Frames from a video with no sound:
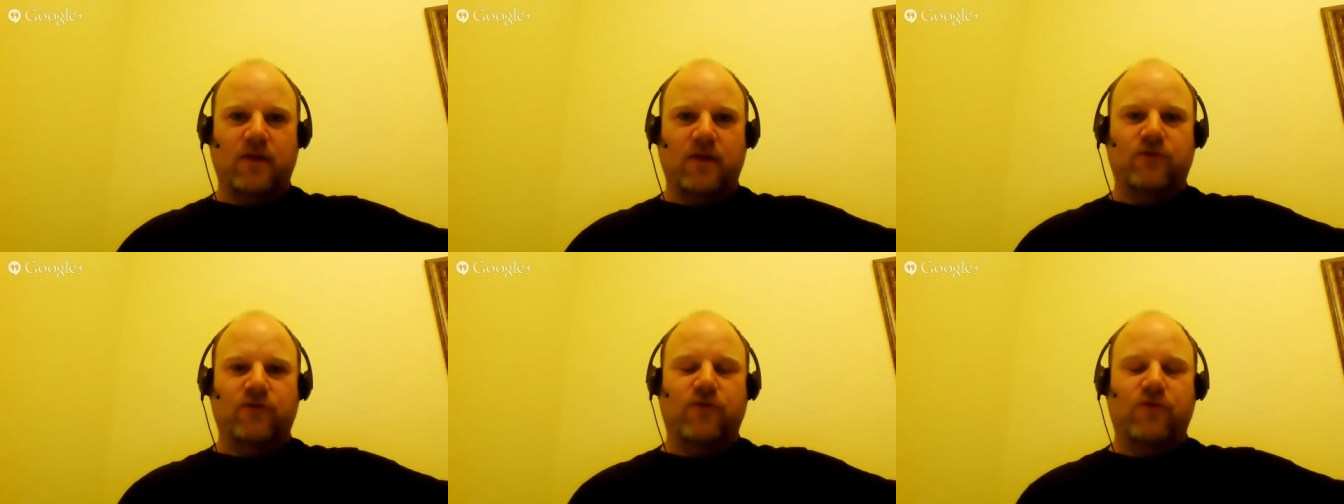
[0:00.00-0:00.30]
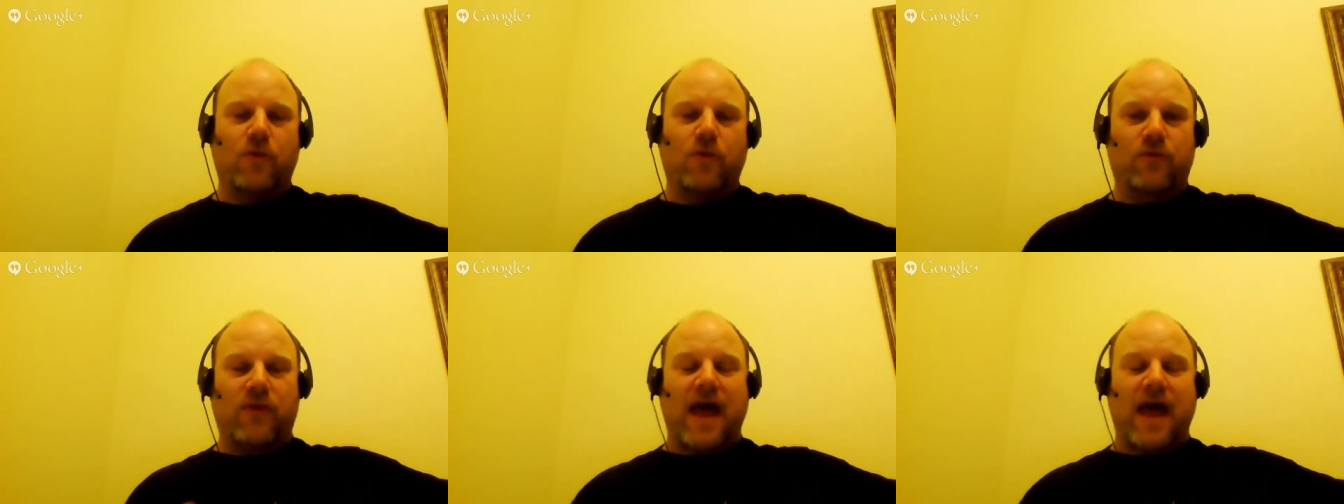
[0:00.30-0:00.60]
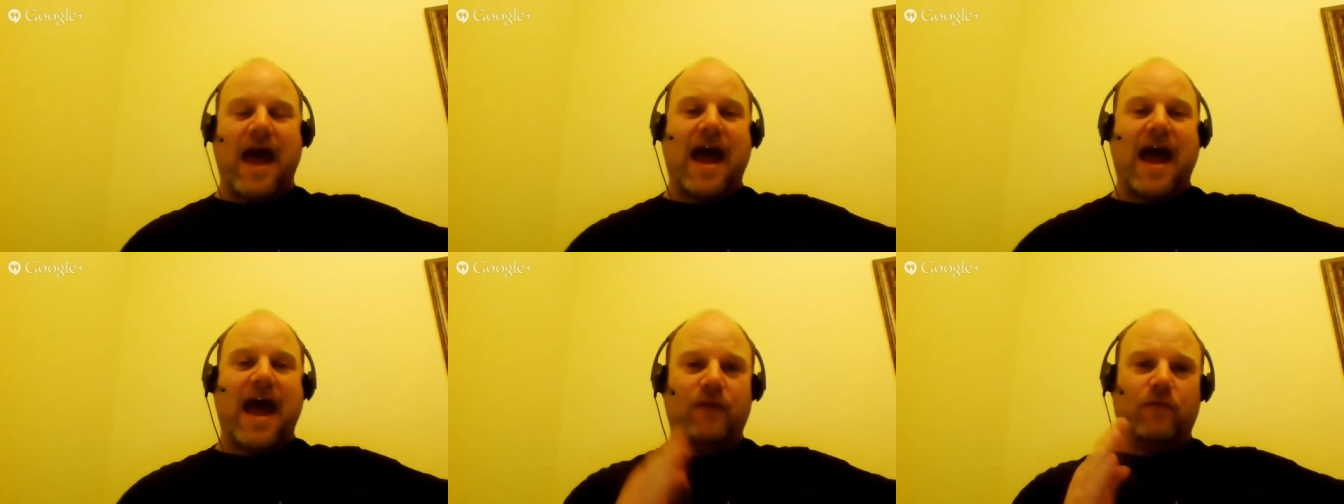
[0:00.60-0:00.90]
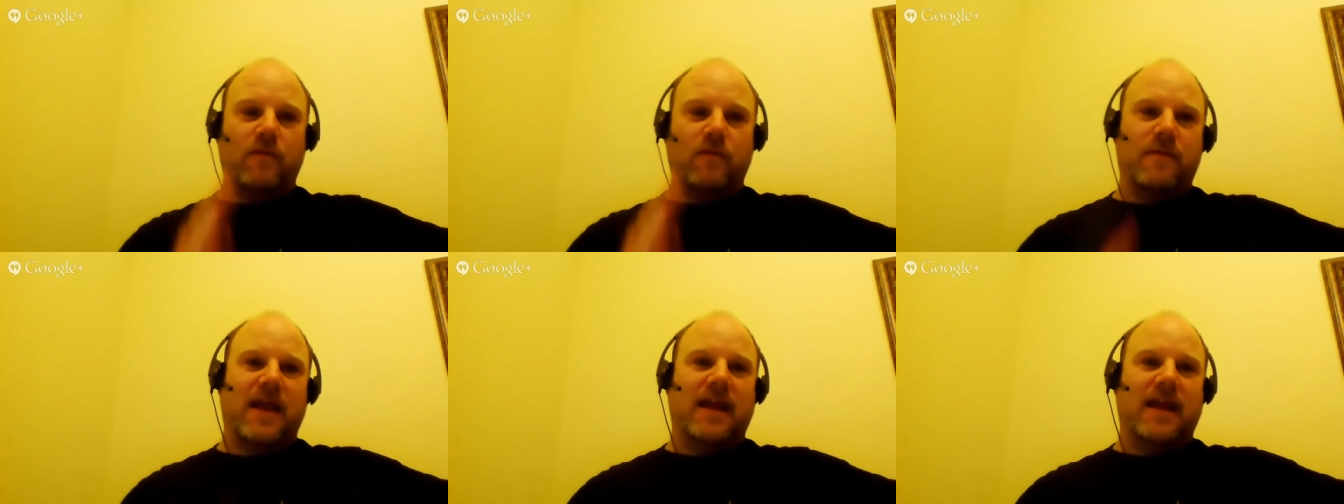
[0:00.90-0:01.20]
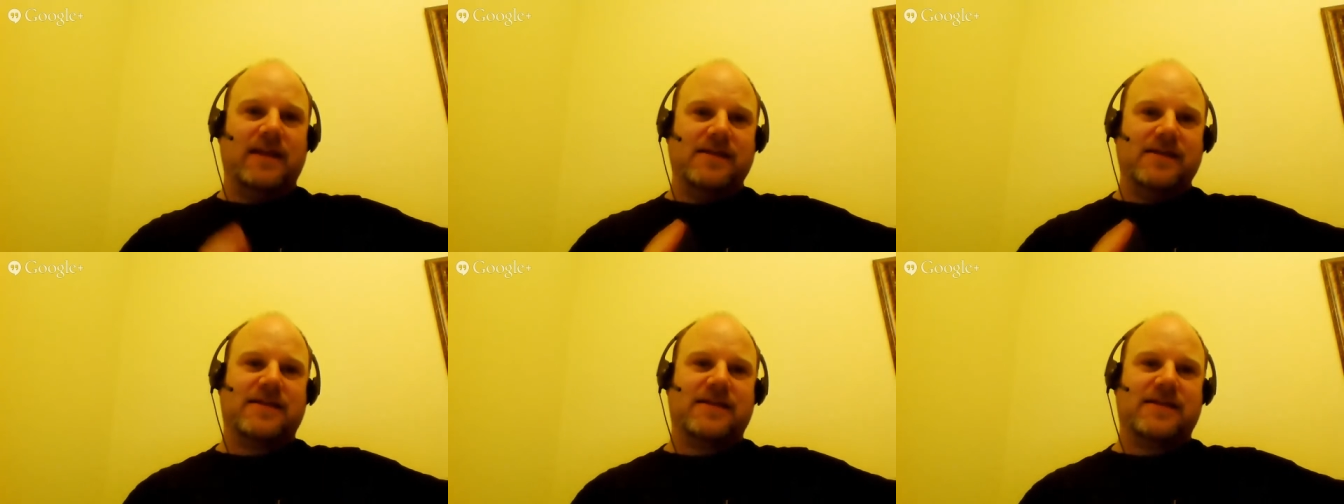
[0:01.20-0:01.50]
So that
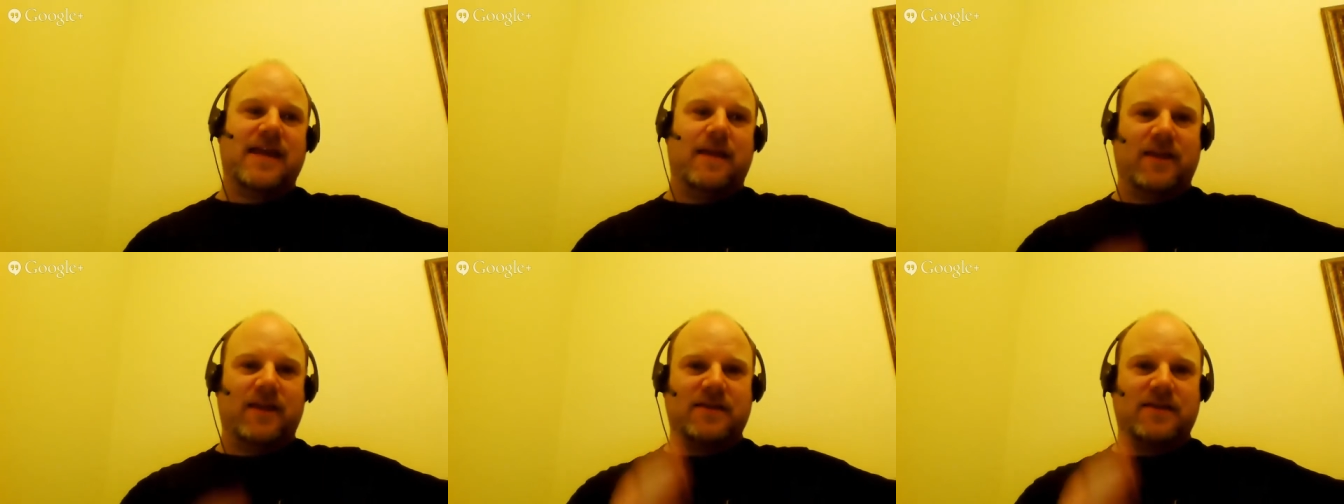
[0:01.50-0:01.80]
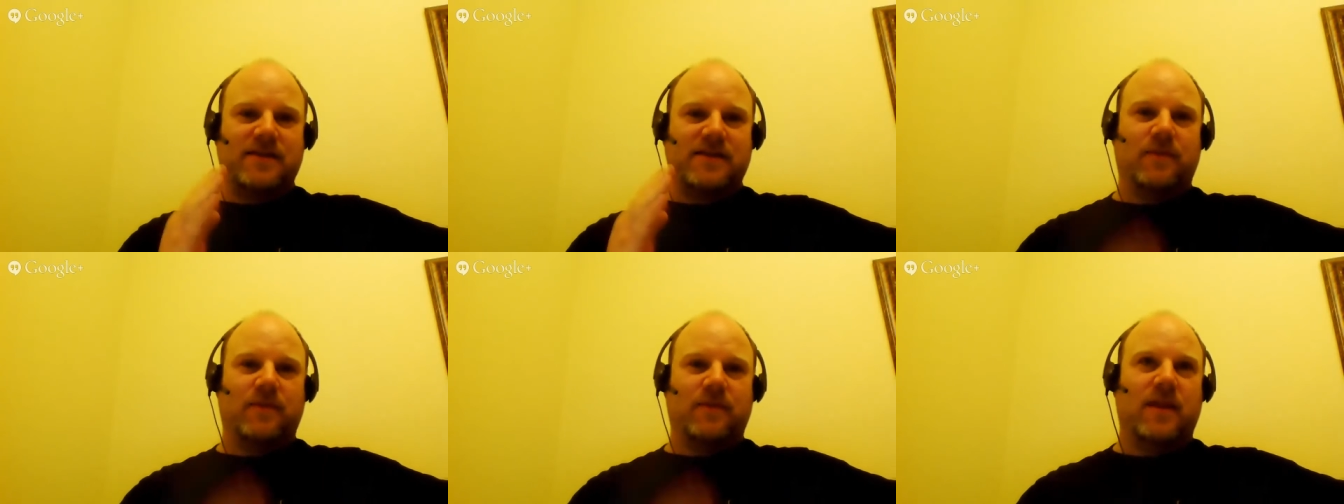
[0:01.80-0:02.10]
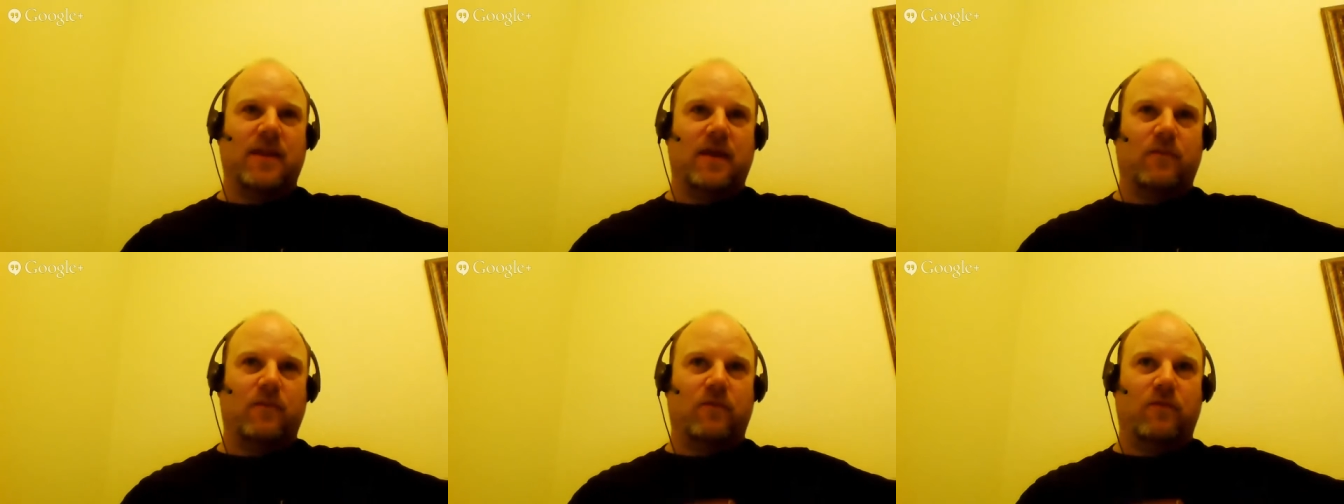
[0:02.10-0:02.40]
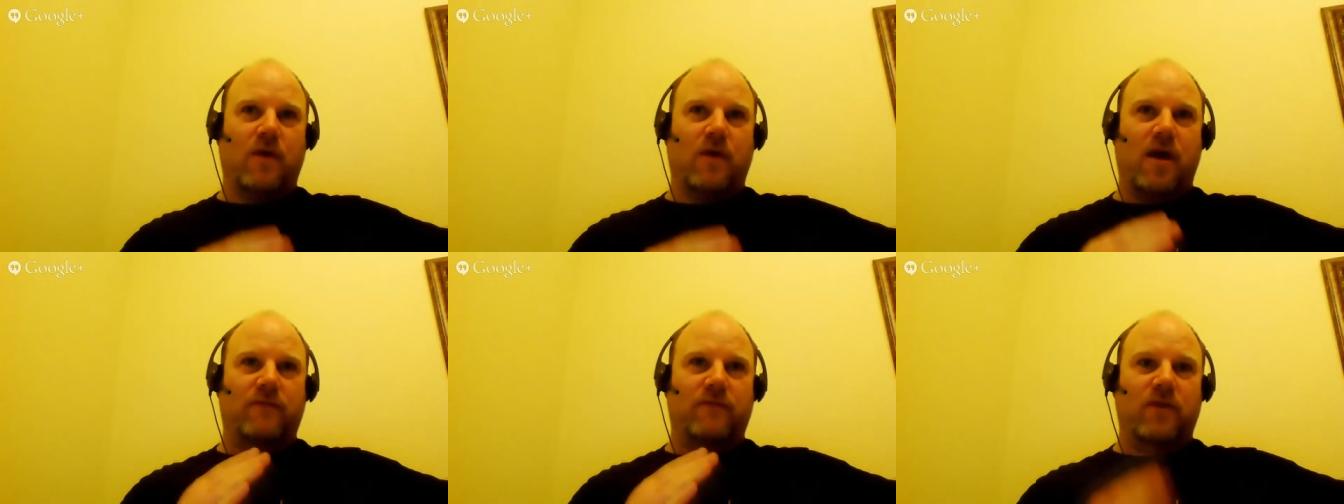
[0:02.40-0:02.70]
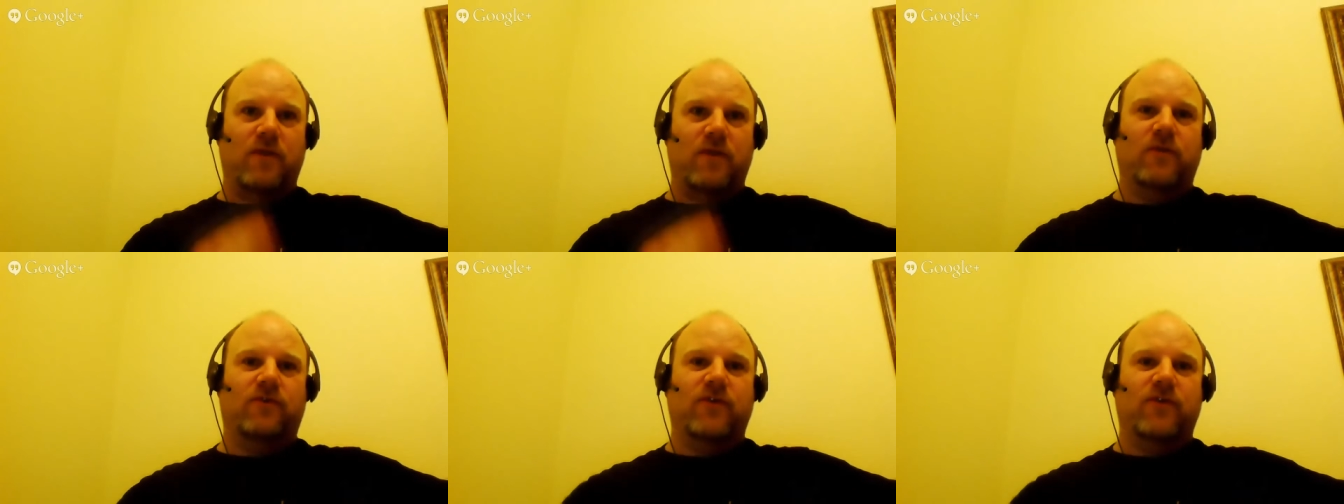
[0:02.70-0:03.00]
remains the same. That's something that I've
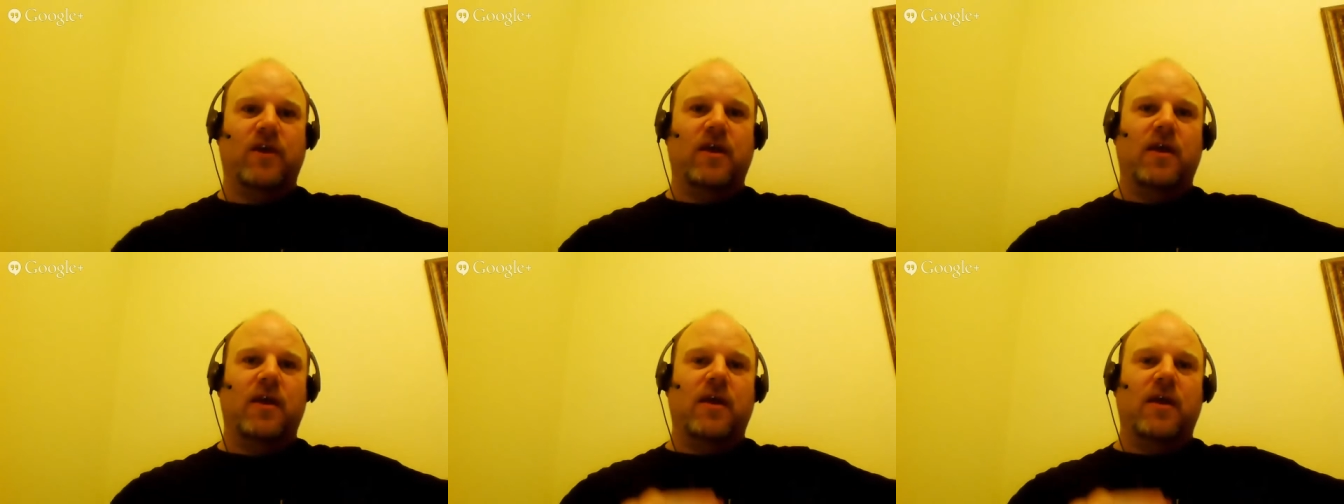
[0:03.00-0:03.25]
used